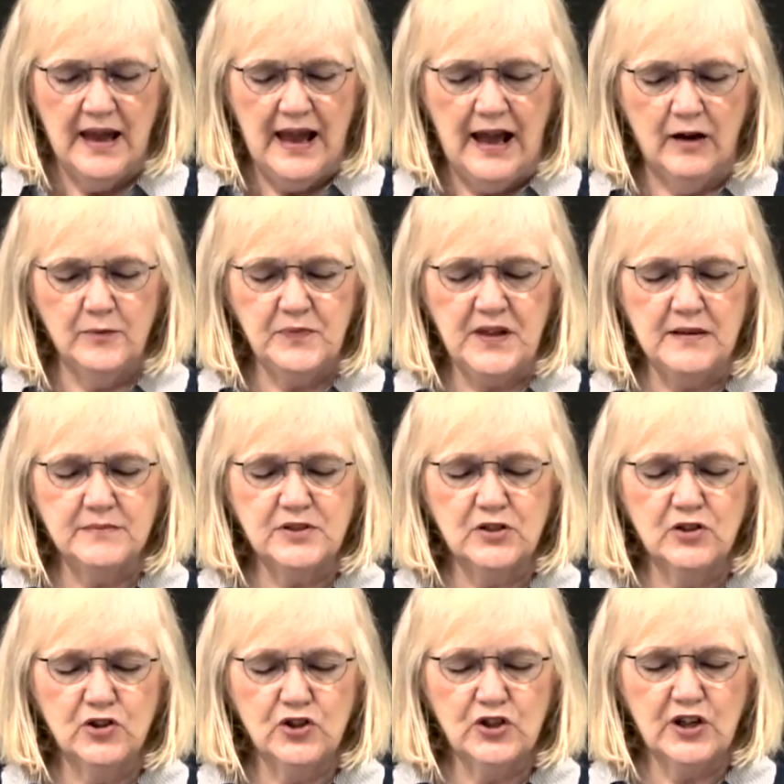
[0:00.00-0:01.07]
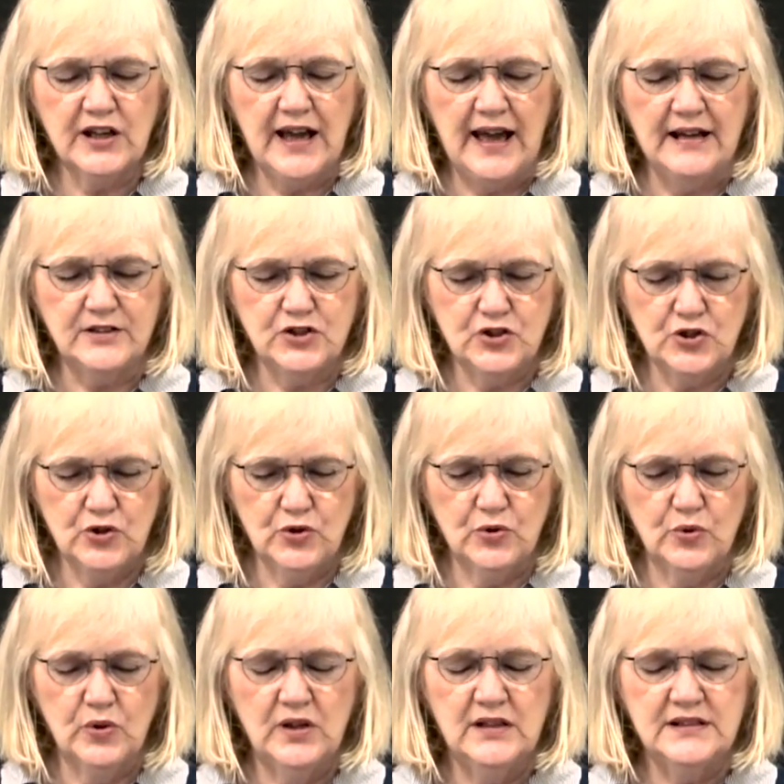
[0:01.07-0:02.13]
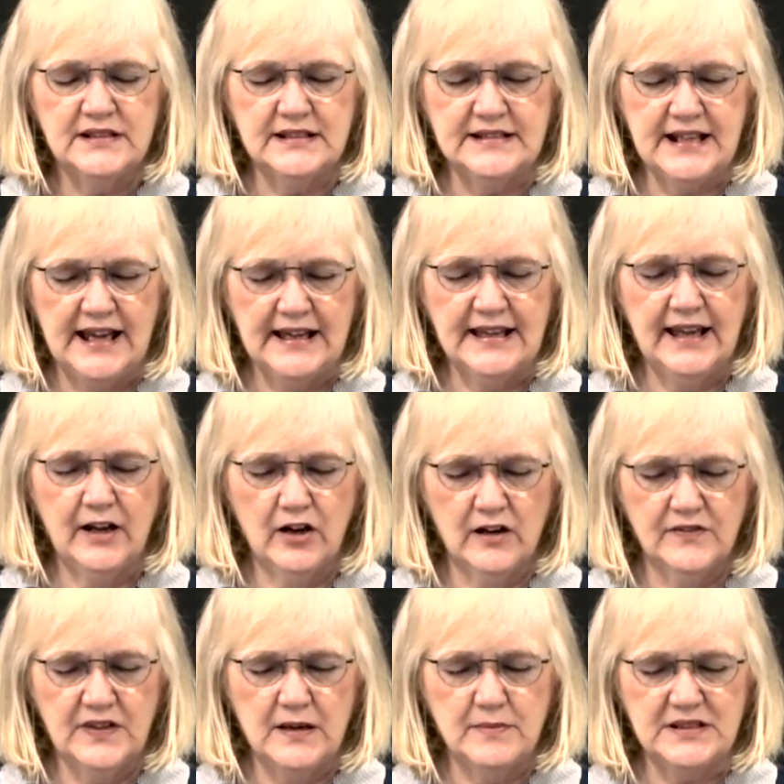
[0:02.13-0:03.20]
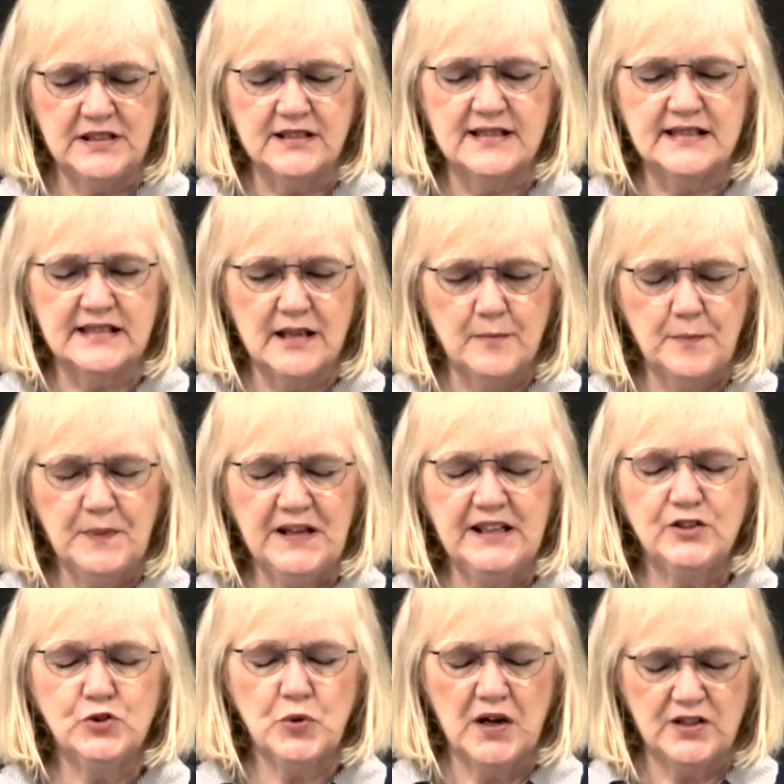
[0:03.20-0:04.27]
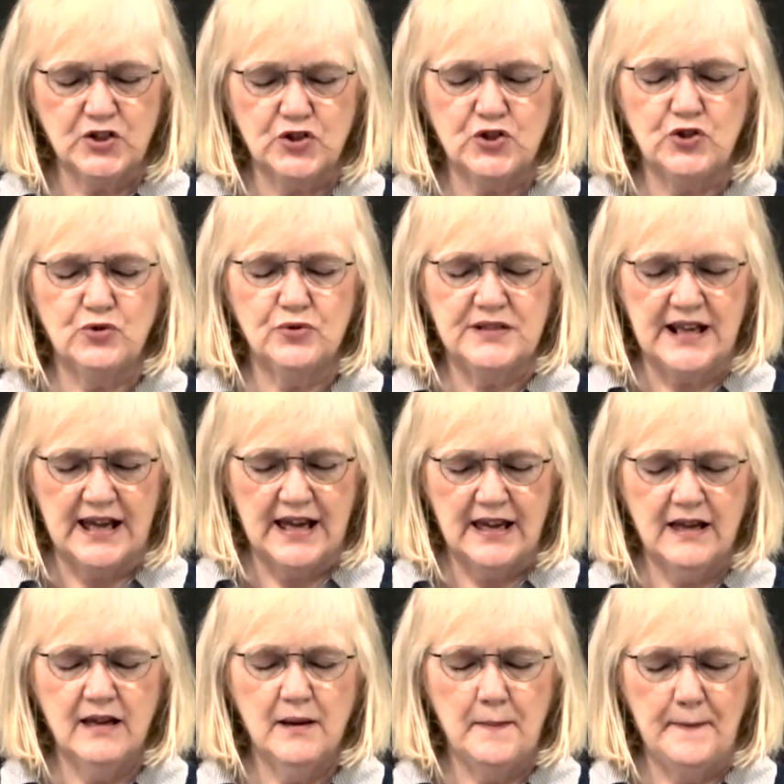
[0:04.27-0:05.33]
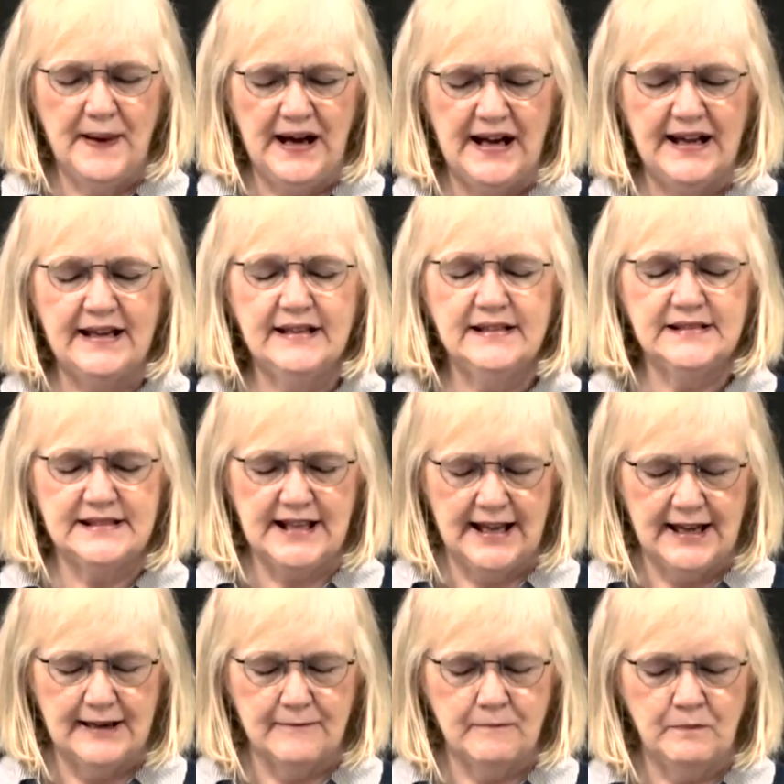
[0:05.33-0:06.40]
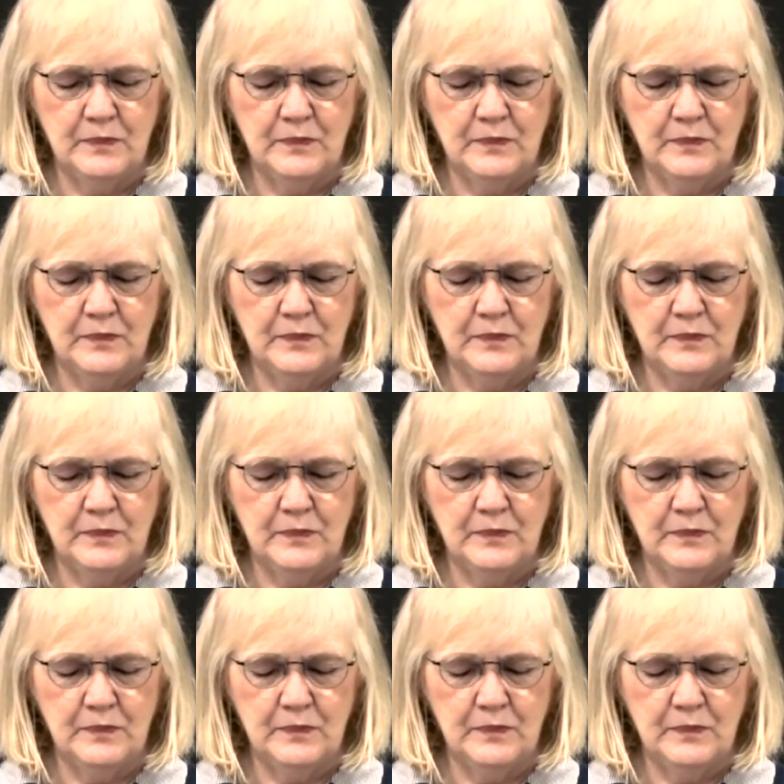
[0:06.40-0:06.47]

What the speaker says: Help them to look at you to take care of them and to simply trust you day by day.